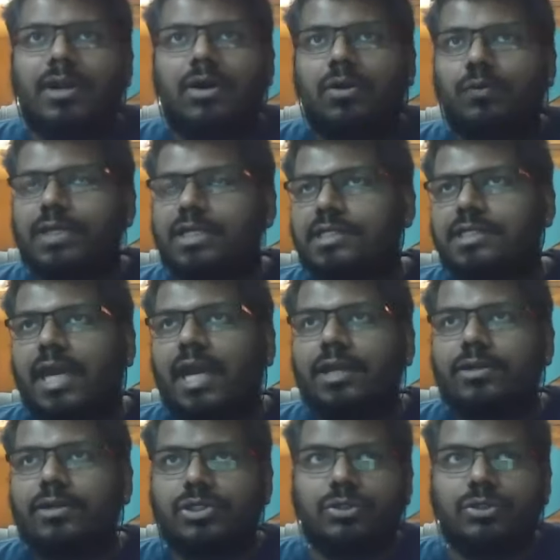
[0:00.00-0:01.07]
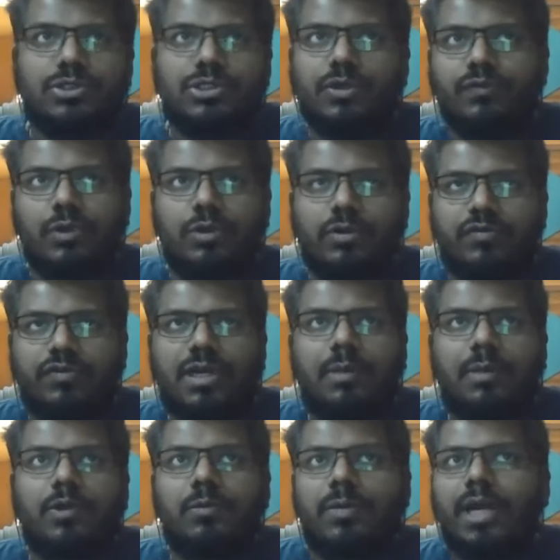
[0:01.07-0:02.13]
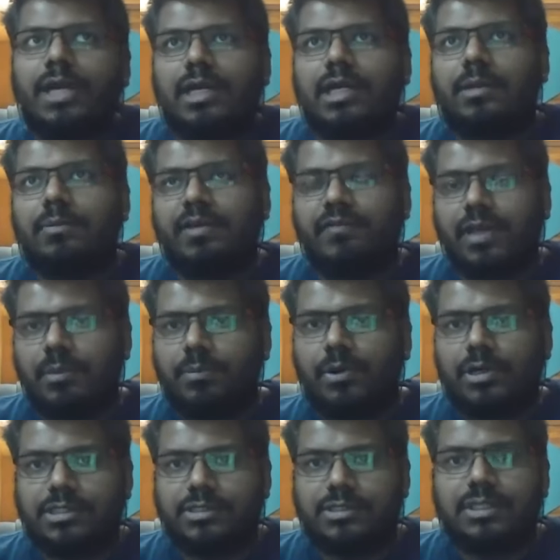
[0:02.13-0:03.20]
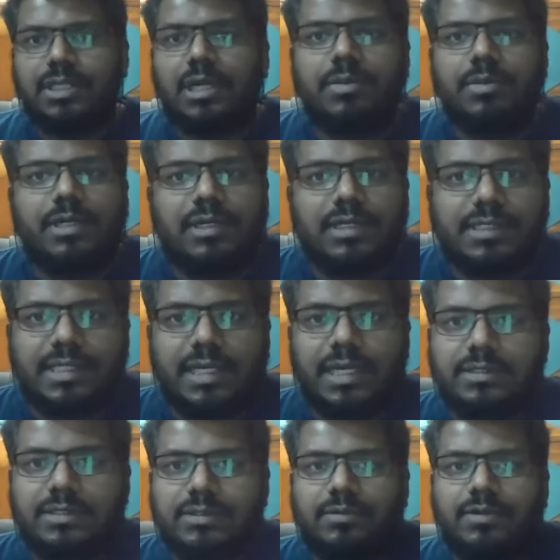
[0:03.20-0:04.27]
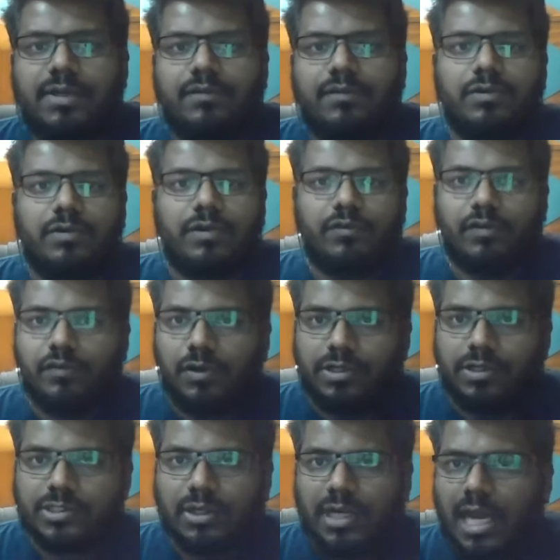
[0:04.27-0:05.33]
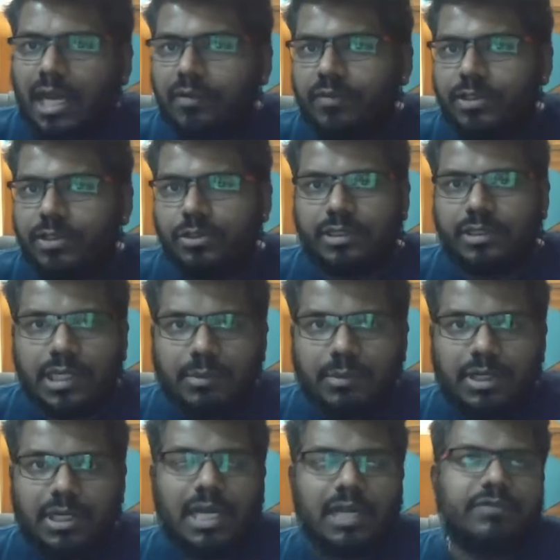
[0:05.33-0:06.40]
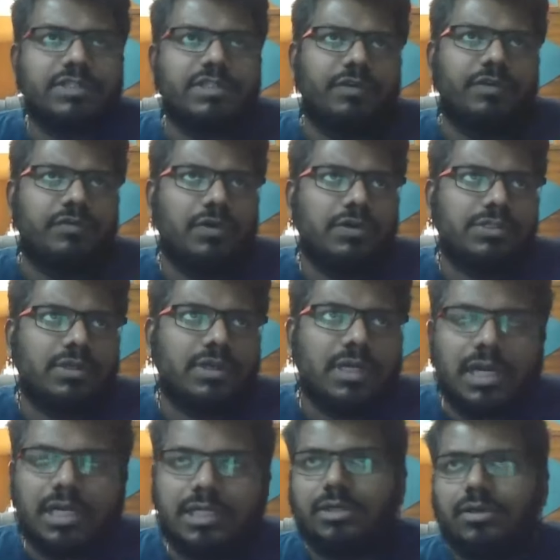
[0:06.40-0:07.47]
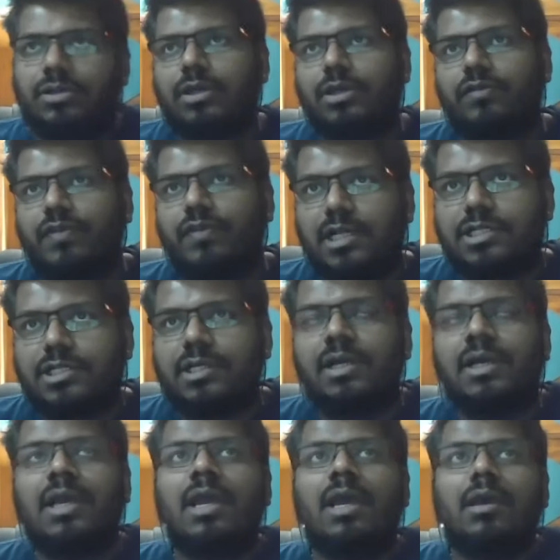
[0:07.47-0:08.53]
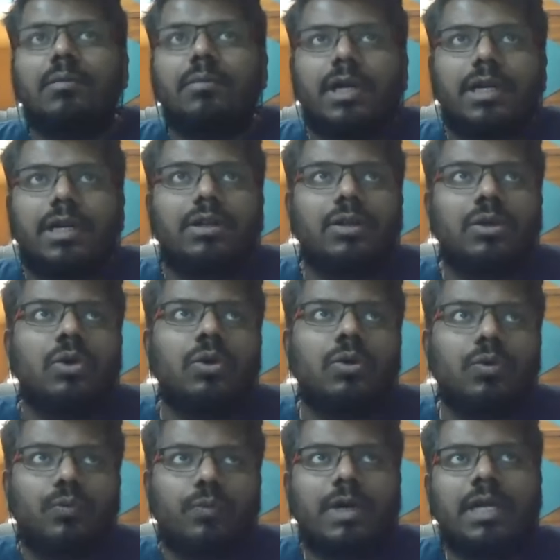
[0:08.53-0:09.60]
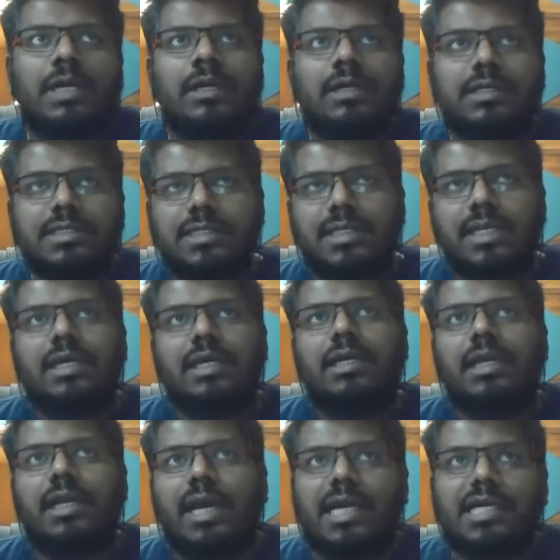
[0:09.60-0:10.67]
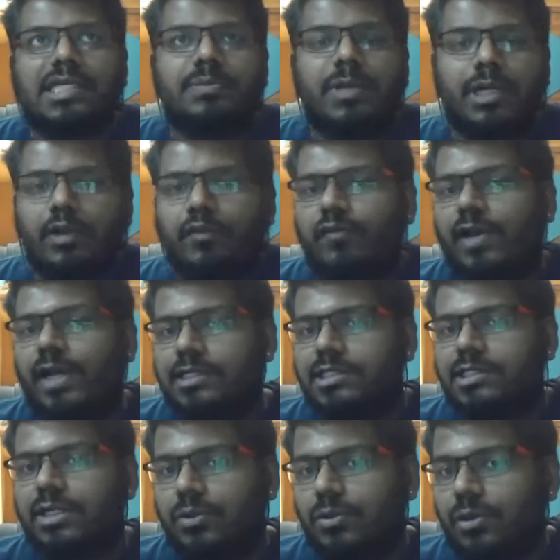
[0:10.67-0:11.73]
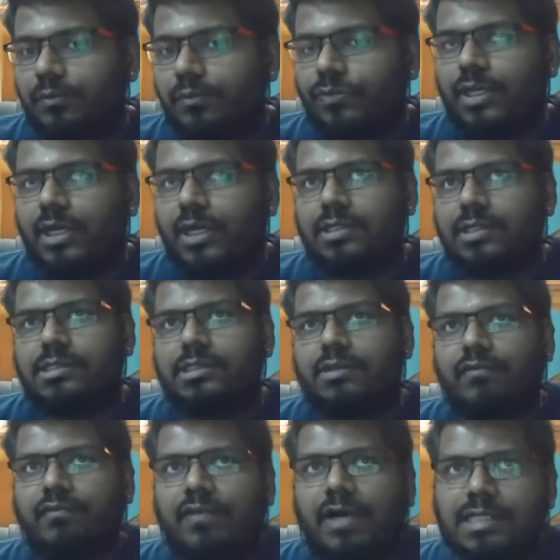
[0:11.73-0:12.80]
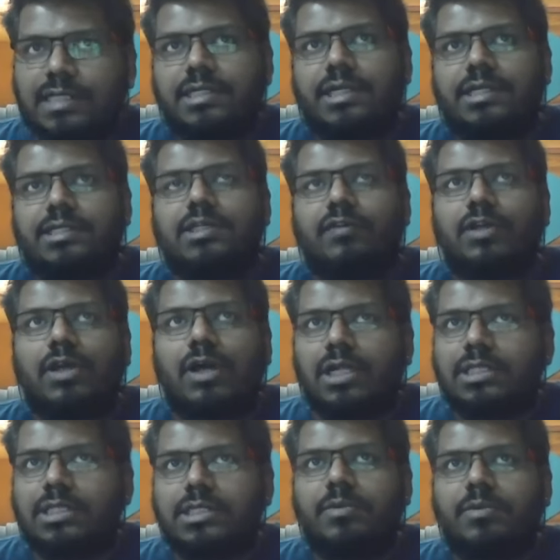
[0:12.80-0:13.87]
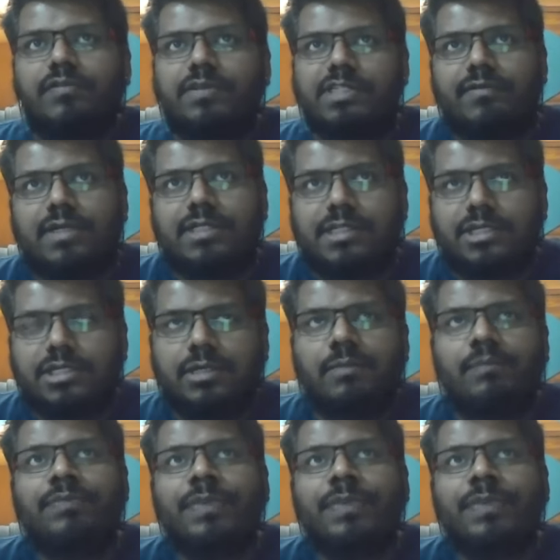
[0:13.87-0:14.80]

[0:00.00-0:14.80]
on which side you choose to view it from, you might end up giving importance to that particular side. So if you focus on language, you'll think about language. If you focus on culture, you think of culture. But no one single aspect defines the whole. That is the vastness of the concept of a civilization.